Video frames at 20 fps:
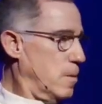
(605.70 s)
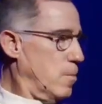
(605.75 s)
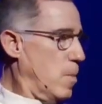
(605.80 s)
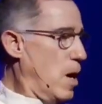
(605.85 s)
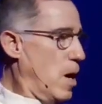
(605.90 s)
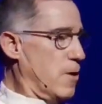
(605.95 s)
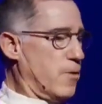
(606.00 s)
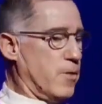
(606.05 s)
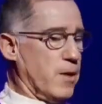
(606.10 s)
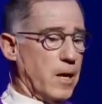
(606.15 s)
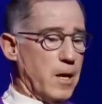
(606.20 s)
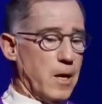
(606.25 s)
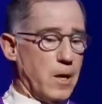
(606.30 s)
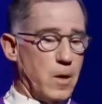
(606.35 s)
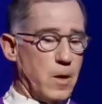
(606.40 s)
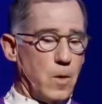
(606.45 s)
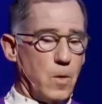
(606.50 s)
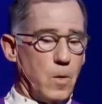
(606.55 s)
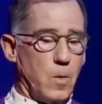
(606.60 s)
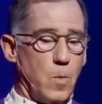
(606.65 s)

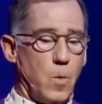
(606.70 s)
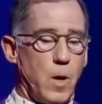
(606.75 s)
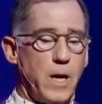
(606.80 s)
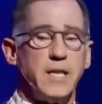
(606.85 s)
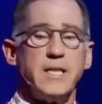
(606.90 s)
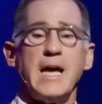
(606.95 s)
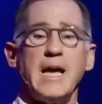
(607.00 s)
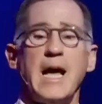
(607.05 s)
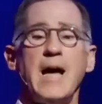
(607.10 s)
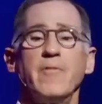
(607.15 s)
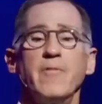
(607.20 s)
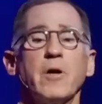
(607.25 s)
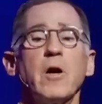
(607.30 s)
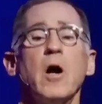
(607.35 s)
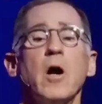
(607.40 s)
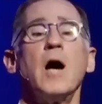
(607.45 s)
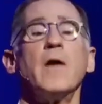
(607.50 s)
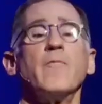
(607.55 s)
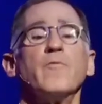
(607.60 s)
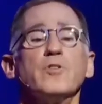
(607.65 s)
Martha wanted to have a
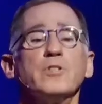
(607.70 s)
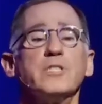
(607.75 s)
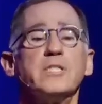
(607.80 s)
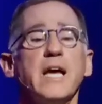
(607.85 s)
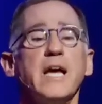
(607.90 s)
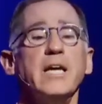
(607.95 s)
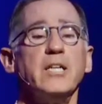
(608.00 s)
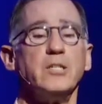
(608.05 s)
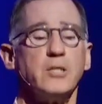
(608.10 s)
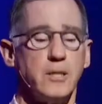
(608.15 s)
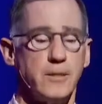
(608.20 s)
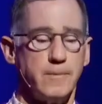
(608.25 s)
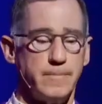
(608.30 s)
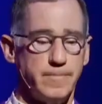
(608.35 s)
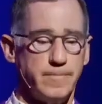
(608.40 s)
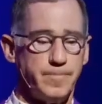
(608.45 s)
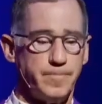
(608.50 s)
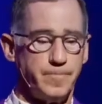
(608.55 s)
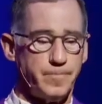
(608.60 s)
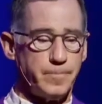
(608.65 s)
conversation.
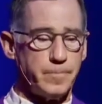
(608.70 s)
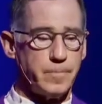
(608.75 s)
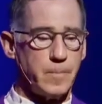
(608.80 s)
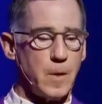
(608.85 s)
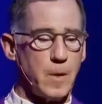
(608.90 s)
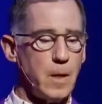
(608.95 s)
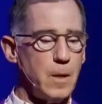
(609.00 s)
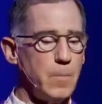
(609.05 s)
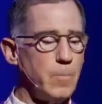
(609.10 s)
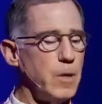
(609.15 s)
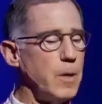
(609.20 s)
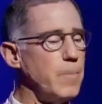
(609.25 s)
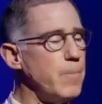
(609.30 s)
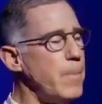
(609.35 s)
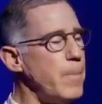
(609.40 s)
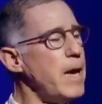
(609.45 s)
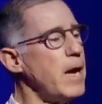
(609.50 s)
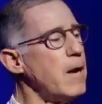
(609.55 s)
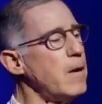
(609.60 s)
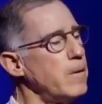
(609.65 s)
But
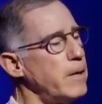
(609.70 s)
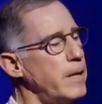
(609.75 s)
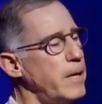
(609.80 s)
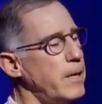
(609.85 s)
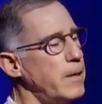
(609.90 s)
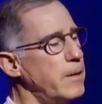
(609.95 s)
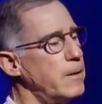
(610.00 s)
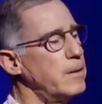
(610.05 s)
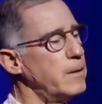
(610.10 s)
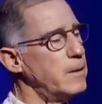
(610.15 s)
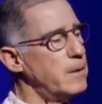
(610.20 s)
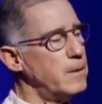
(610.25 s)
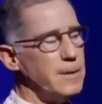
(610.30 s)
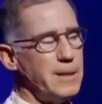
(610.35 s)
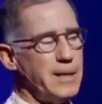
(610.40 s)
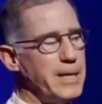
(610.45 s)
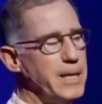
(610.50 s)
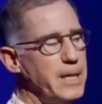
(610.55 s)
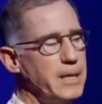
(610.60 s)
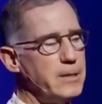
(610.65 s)
Mary
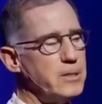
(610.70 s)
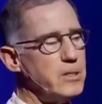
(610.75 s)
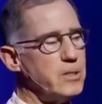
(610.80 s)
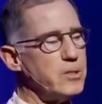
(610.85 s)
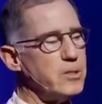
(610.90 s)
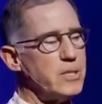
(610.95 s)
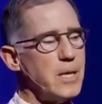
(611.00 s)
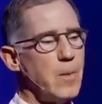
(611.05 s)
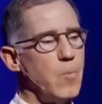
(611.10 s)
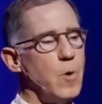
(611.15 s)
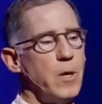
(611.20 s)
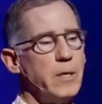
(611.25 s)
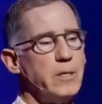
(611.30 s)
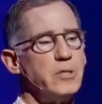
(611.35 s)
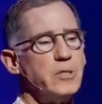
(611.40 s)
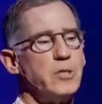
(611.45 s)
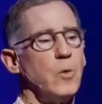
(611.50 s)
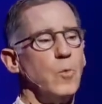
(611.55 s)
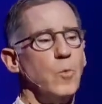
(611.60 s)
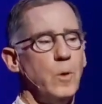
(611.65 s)
needs
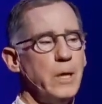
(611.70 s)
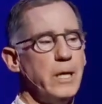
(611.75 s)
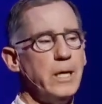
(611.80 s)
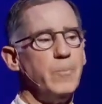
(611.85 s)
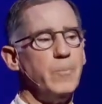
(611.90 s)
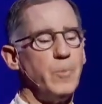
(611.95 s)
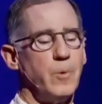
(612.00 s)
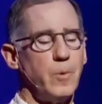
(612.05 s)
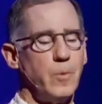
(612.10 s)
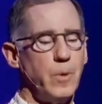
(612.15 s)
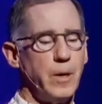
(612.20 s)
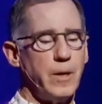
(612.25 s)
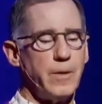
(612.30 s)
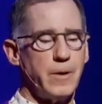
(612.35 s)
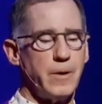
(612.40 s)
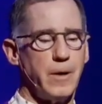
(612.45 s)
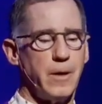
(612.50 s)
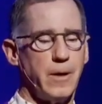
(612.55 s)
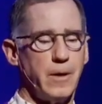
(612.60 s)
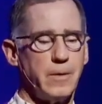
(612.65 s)
someone to weep
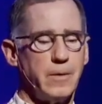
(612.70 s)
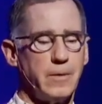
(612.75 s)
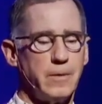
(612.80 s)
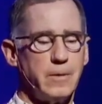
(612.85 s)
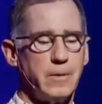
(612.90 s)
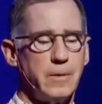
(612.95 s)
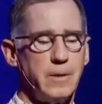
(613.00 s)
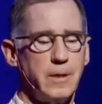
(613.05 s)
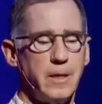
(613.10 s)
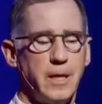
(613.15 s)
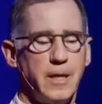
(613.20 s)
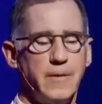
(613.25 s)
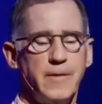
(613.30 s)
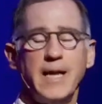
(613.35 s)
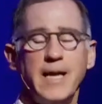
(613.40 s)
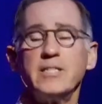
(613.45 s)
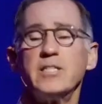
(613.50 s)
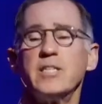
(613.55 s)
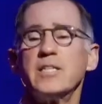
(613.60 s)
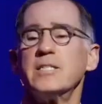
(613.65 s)
with her.
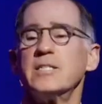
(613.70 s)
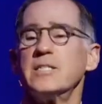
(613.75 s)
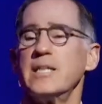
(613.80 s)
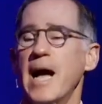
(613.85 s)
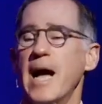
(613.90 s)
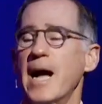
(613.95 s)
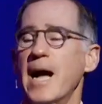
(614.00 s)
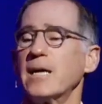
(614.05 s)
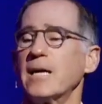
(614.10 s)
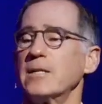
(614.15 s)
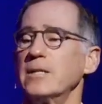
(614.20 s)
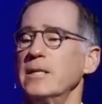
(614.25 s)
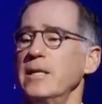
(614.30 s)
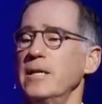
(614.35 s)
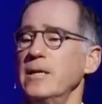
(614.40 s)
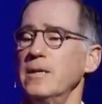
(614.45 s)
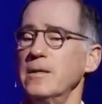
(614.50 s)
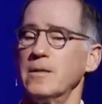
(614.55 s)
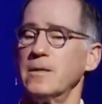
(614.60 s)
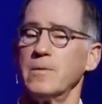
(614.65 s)
And that's
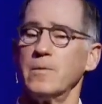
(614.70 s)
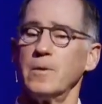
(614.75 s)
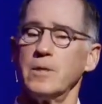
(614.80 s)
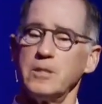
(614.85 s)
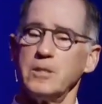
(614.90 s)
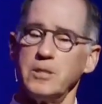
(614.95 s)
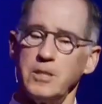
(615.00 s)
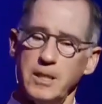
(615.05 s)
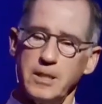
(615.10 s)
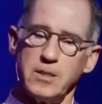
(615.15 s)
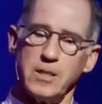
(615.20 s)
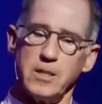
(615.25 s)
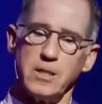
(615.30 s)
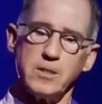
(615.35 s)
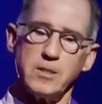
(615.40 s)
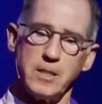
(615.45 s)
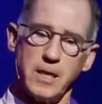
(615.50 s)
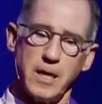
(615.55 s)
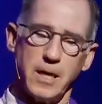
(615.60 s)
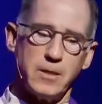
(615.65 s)
exactly what
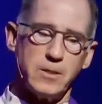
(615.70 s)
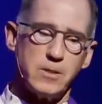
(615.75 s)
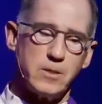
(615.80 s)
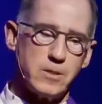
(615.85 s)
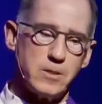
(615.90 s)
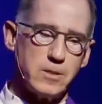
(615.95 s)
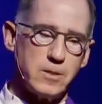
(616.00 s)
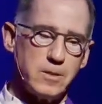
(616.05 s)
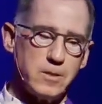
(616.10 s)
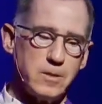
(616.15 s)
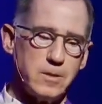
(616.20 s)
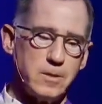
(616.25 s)
Jesus does.